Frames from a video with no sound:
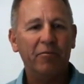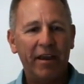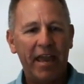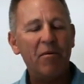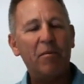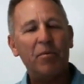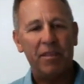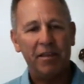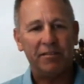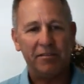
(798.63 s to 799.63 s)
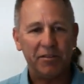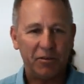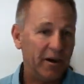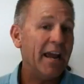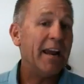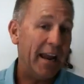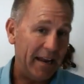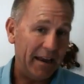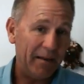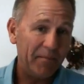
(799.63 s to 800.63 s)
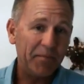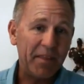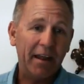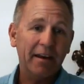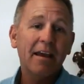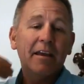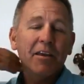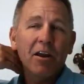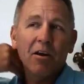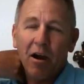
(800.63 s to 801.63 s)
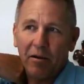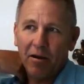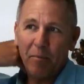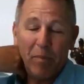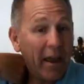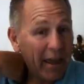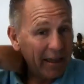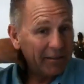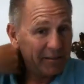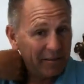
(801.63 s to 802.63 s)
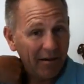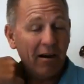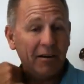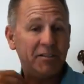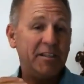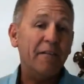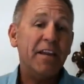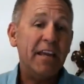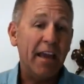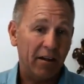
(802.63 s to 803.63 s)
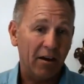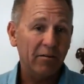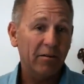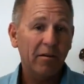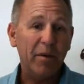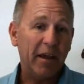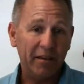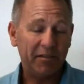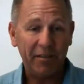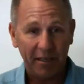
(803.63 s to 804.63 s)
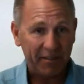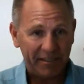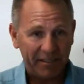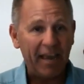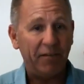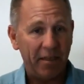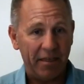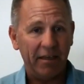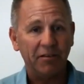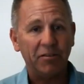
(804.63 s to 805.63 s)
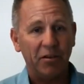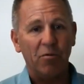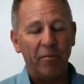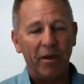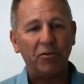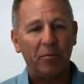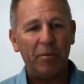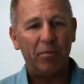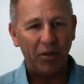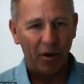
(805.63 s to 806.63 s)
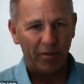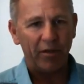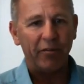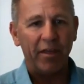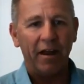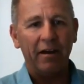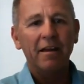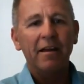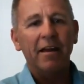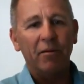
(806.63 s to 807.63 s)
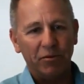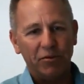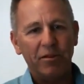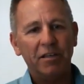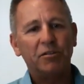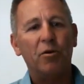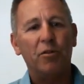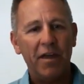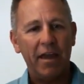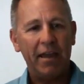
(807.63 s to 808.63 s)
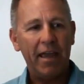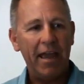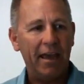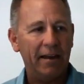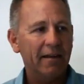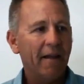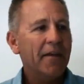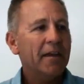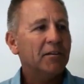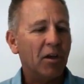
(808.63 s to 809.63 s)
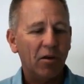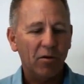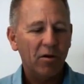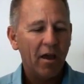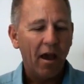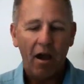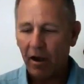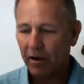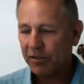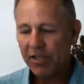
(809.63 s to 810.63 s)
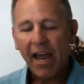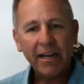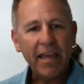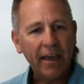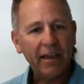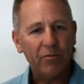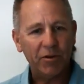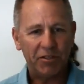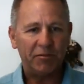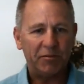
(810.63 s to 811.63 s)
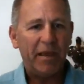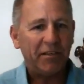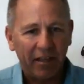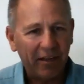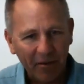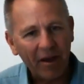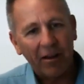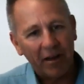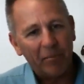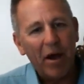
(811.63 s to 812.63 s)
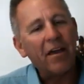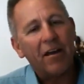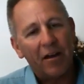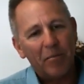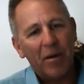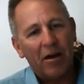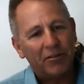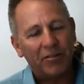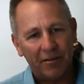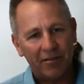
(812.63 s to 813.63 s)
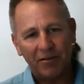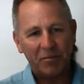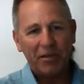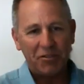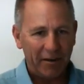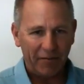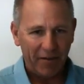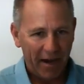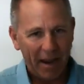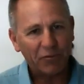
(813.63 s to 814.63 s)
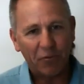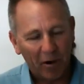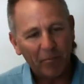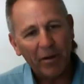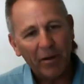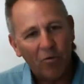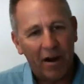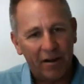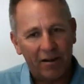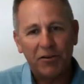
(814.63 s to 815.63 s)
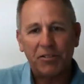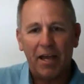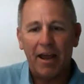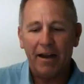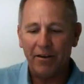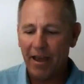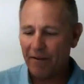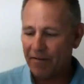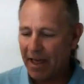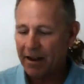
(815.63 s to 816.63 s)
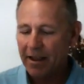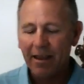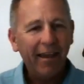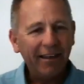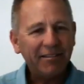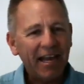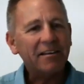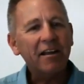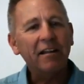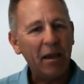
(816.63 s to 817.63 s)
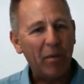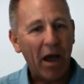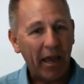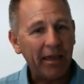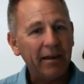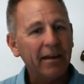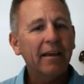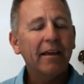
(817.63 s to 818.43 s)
We came up with this great idea that, our buckets are safety yellow because it's a safety thing. So you want to make sure people know they're there, and we'll do this whole thing. And so our sidekick, which is basically, we call it a bucket on a belt, or there's a bunch of different names for them, but you wear it on your side and you have that, is technically a bucket.